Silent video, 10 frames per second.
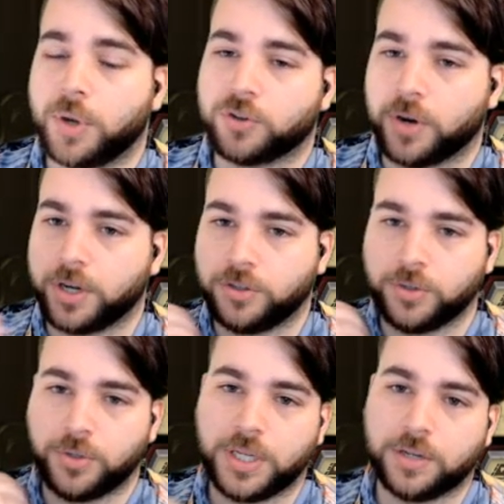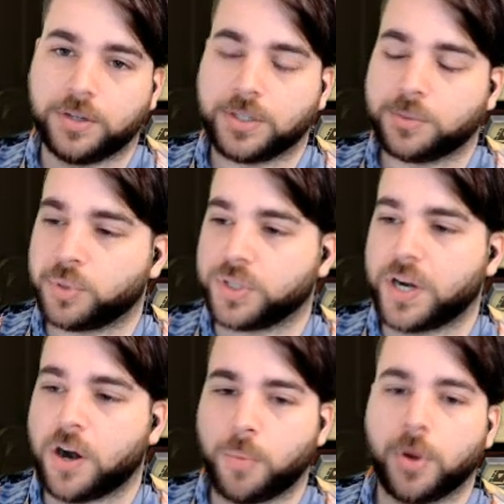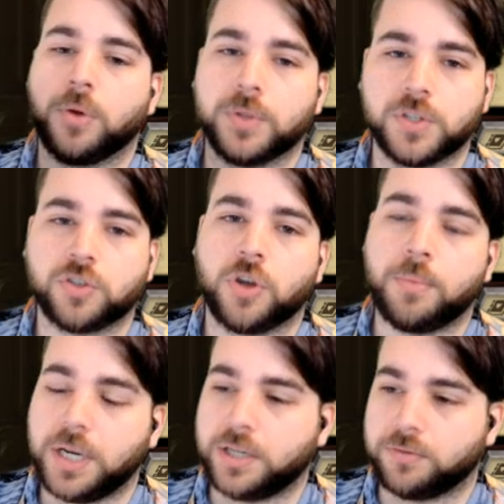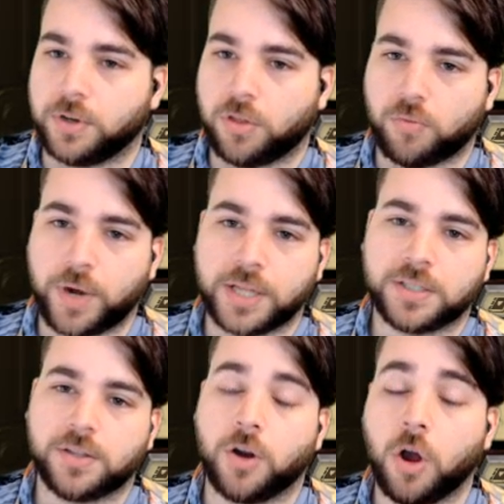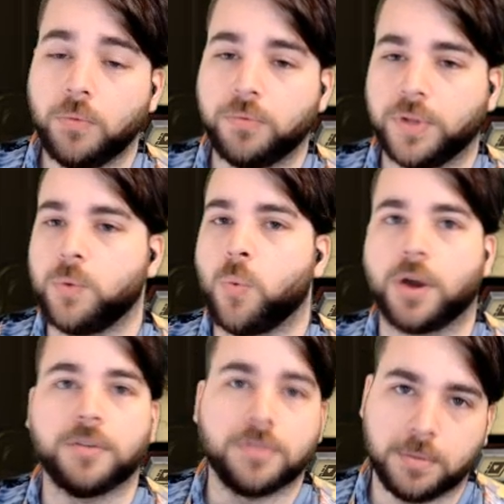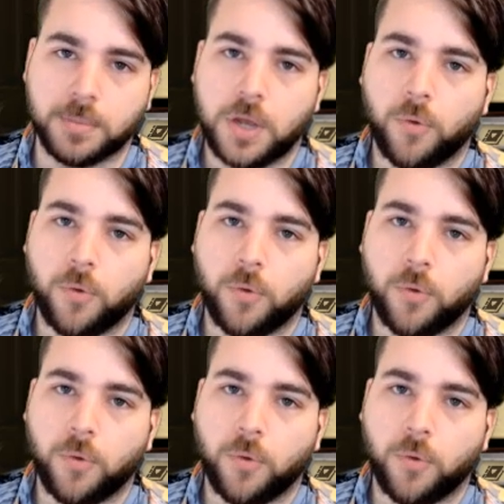trying to do here is present our opponent with so many different threats that hopefully one of them